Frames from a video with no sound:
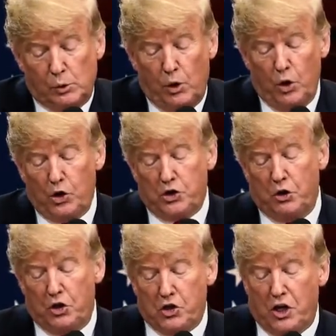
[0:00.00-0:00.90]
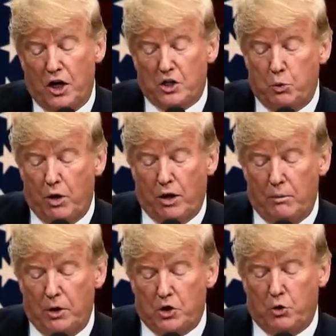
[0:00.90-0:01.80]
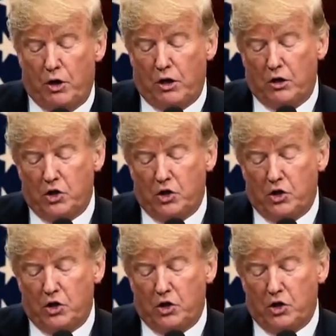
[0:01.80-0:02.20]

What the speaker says: We also discussed one of the most critical